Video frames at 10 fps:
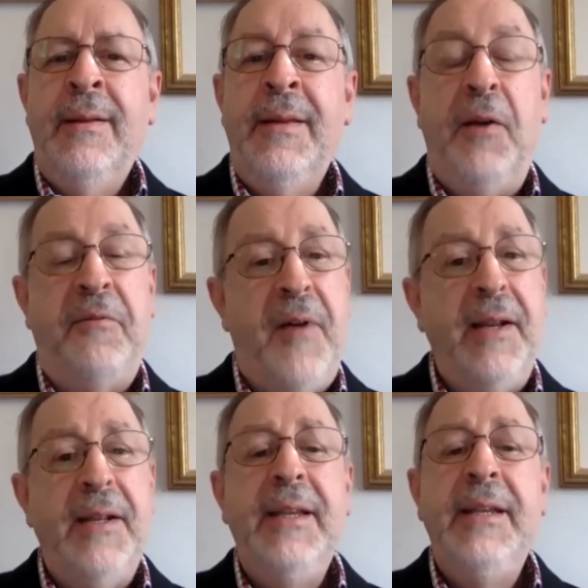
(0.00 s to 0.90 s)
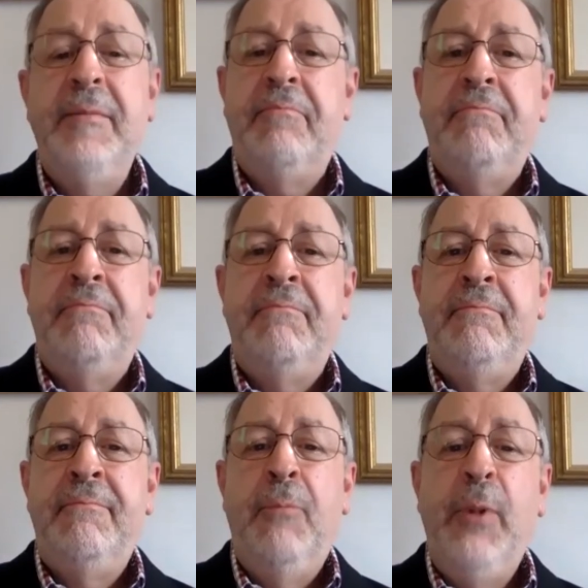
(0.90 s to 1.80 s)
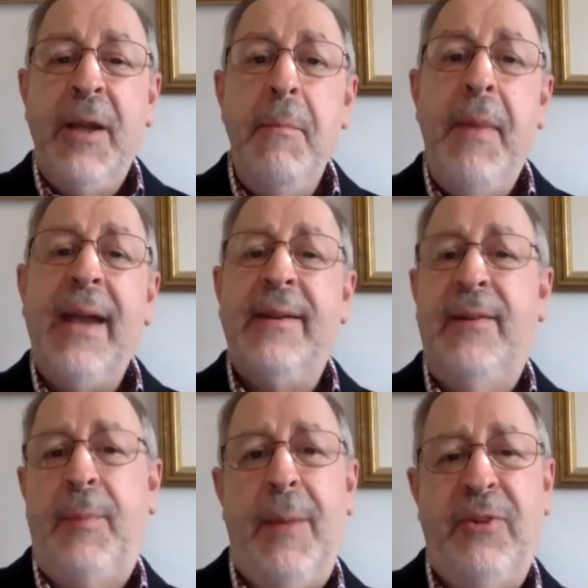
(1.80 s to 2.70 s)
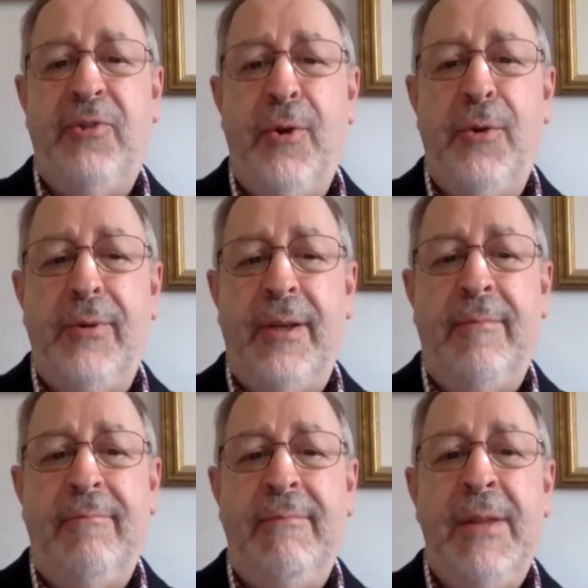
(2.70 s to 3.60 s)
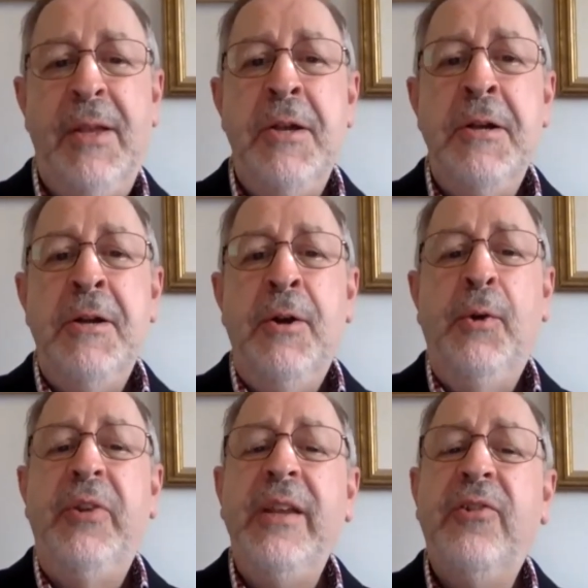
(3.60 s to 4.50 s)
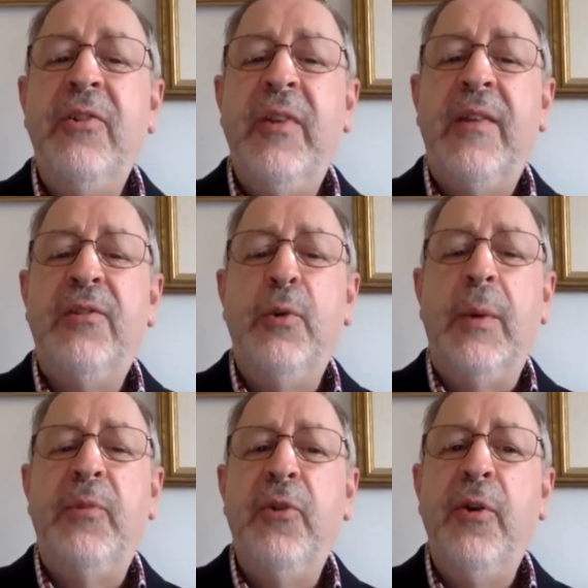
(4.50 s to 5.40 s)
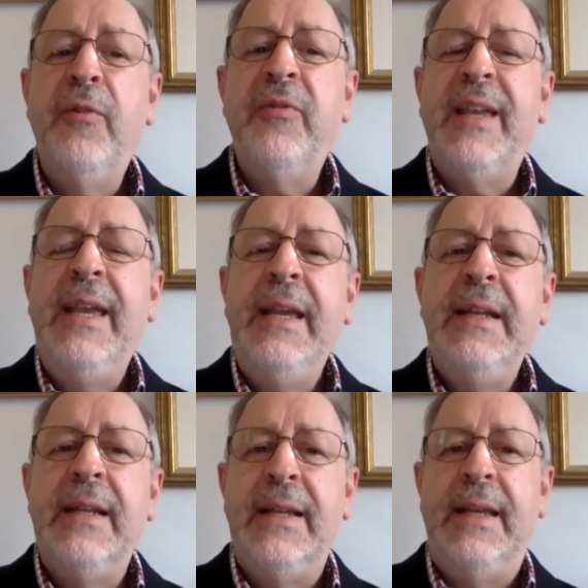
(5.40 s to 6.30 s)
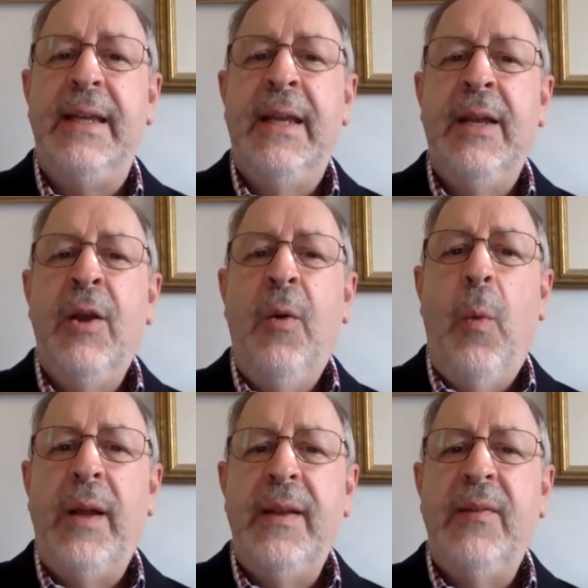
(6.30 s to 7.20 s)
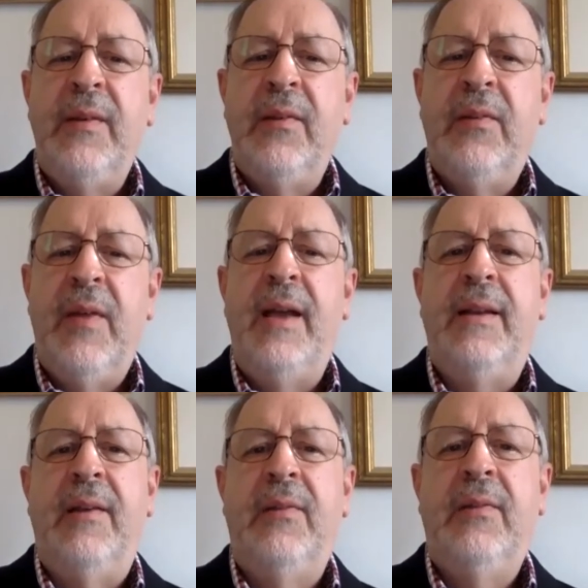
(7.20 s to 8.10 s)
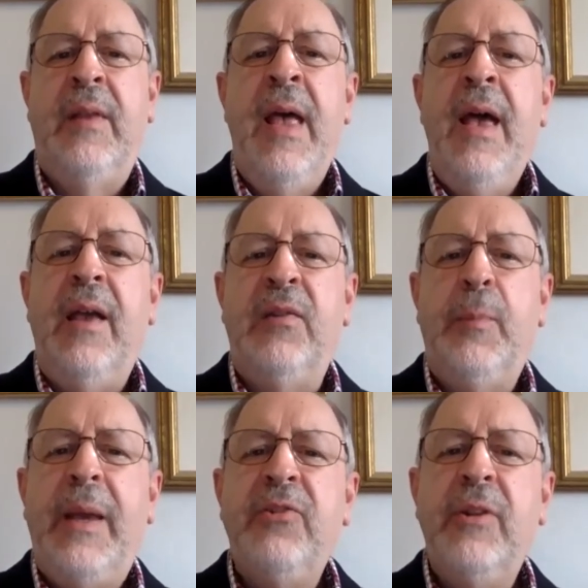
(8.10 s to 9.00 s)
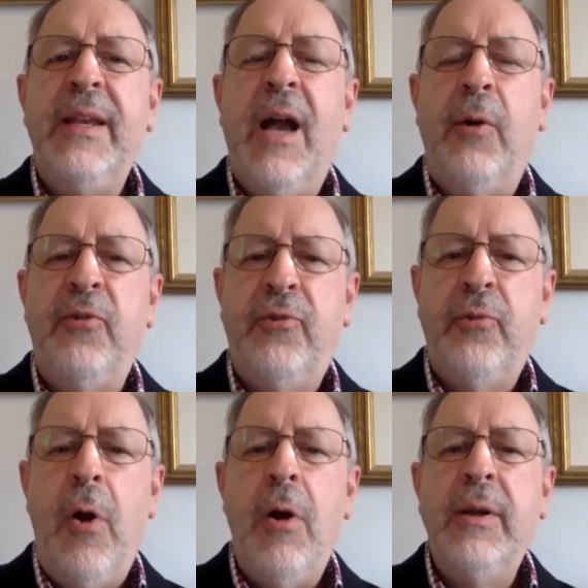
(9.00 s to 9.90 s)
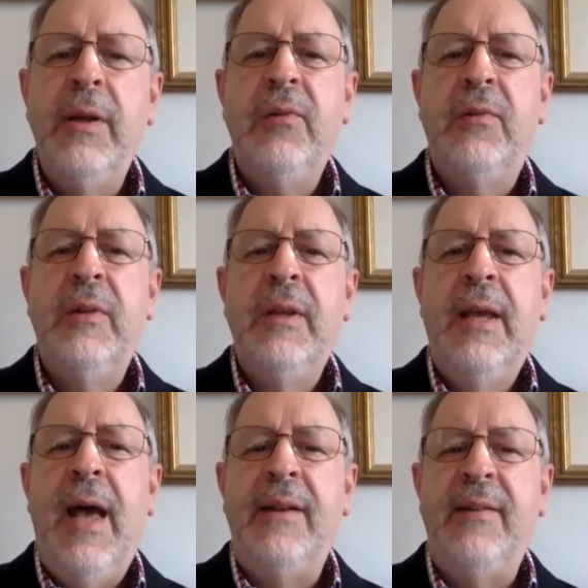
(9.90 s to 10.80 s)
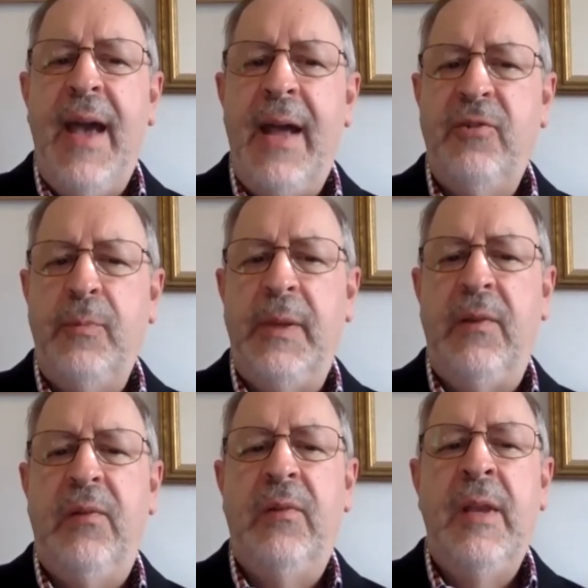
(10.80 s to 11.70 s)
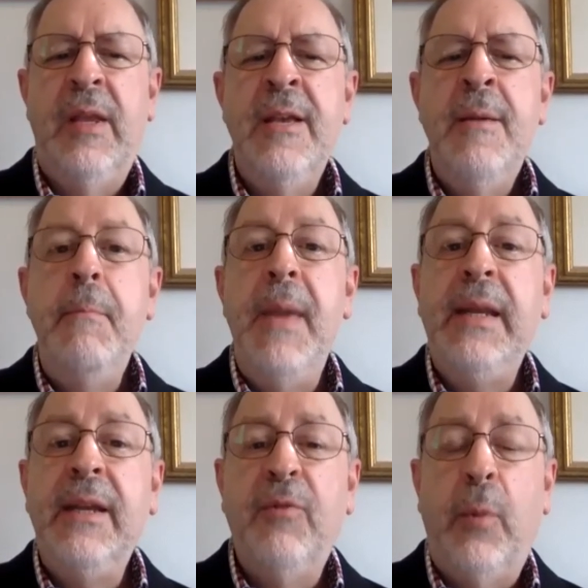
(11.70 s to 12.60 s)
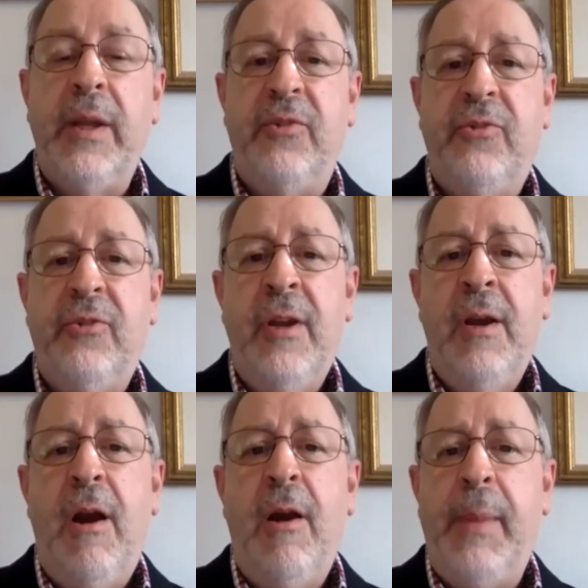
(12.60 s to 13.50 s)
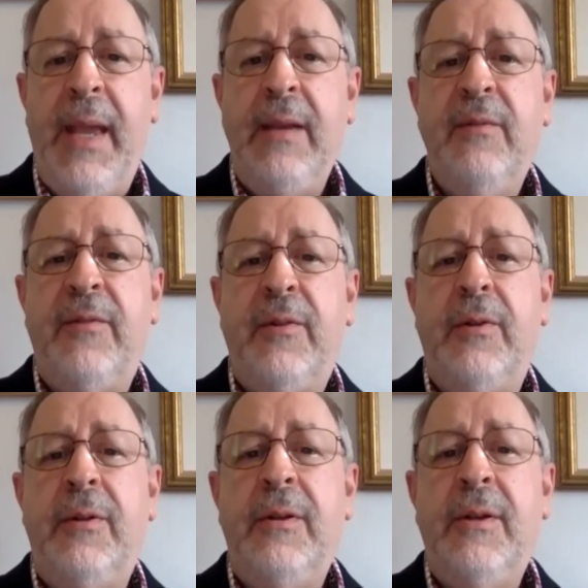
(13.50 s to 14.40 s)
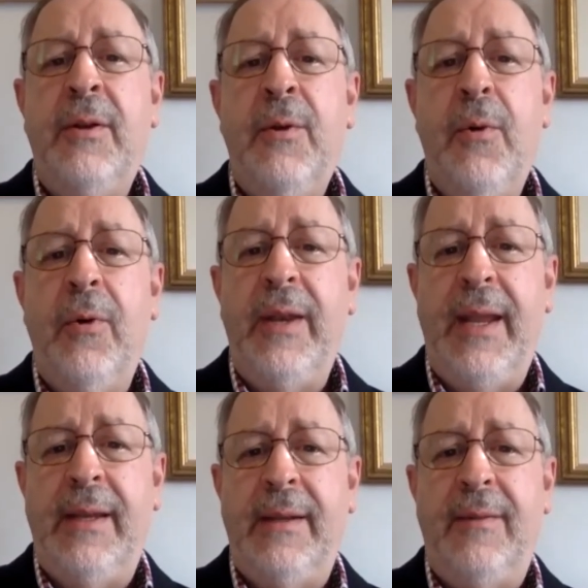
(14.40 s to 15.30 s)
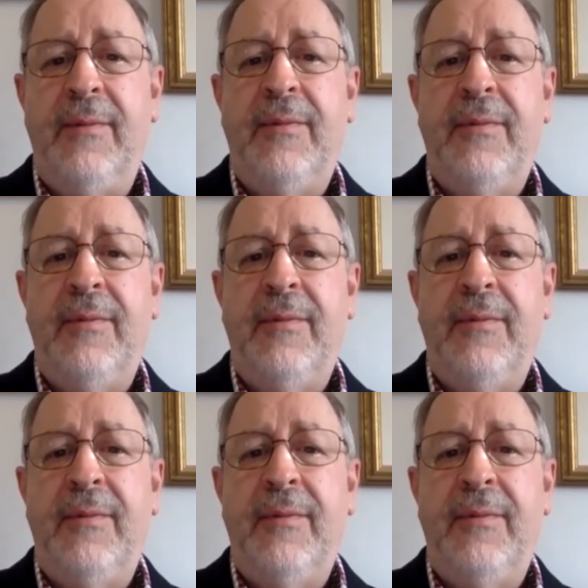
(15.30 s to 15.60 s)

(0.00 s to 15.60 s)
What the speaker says: Now, finally, we come back to Pema Chodron, who teaches us to observe keenly what is inside us, especially our strongest attachments, many of which are painful or negative.